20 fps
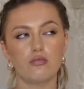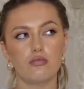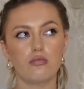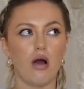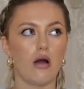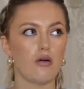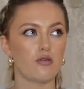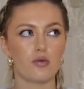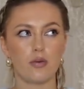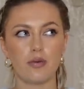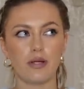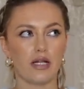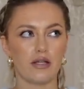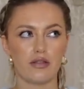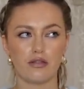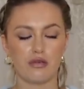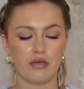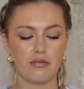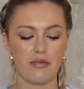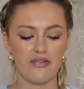was probably like
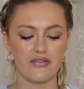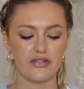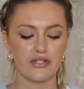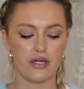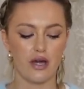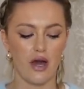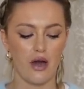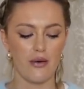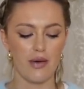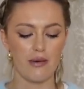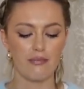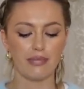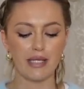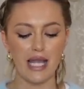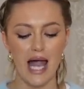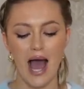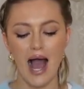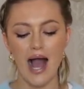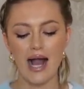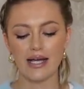3 months ago in
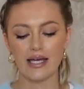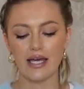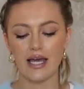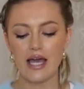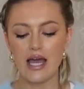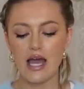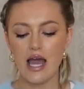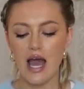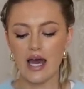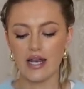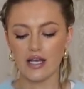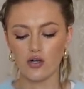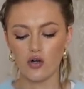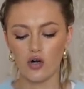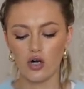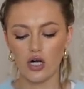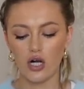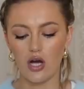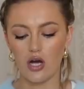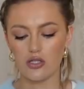black, and I
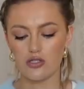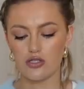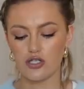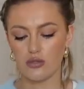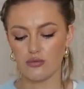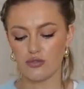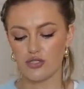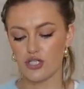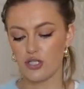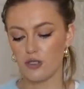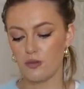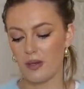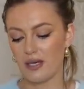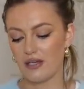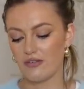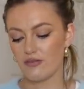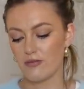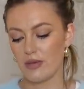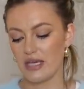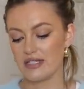got a large and it was too
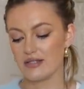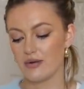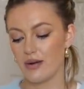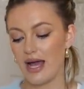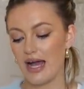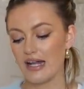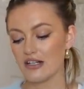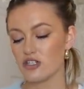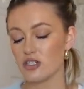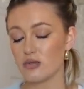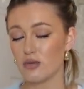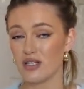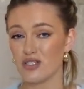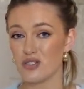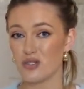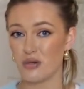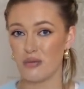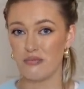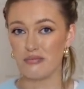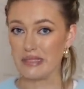big for me, so I actually went
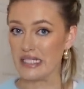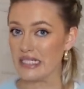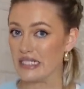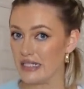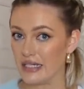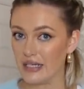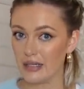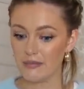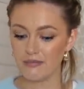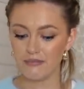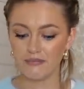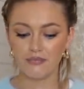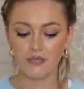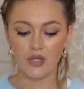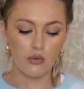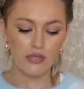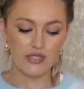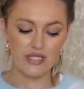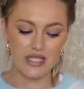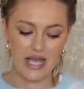to a medium.
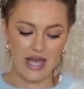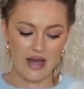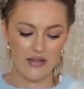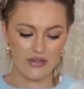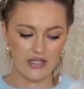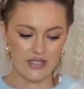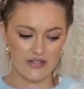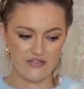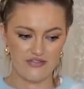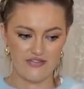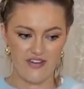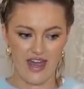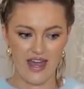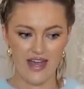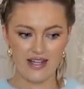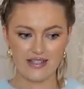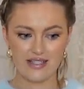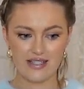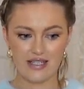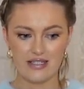We'll see how this
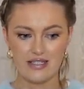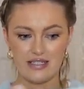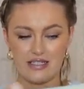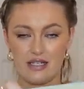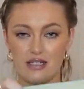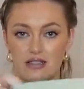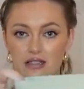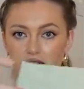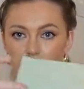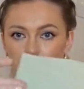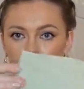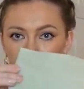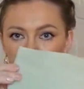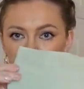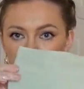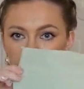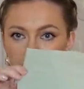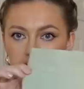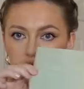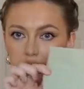fits because it does look kind
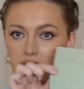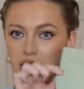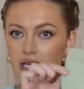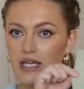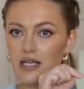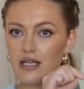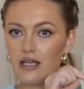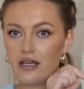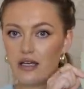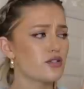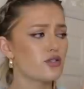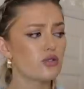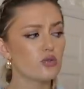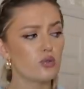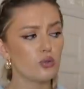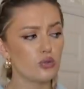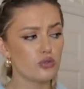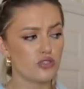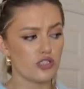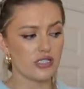of tiny. This
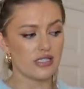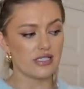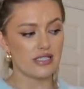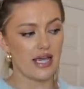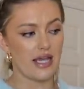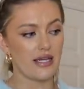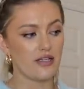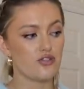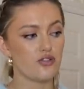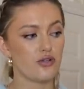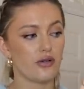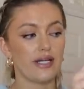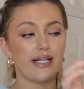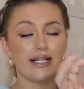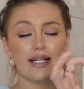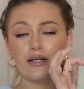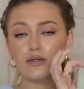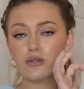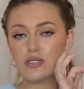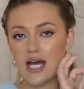gorgeous sage
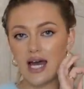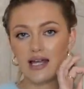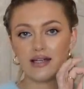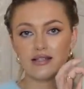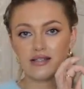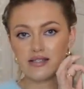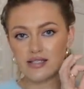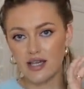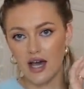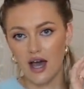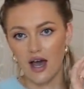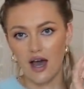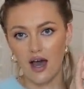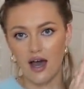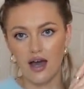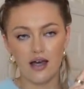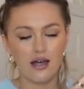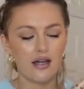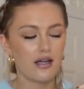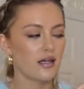green little tennis
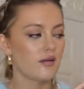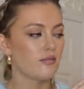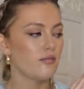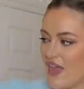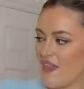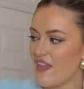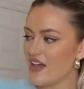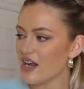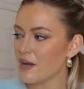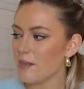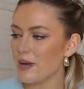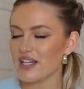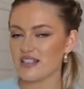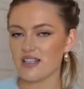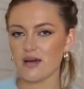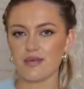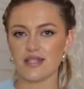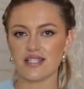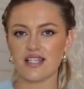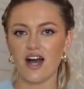skirt. And then I picked
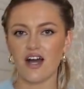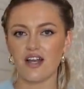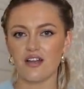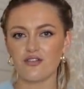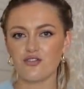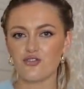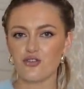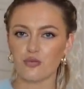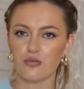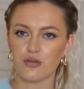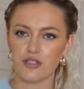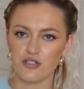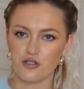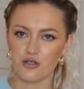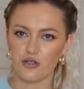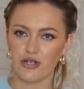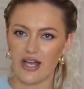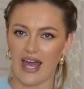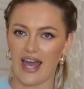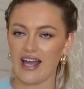up this kind of strawberry
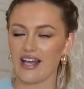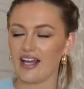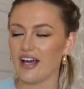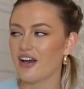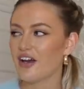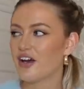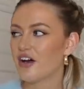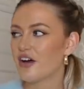shortcake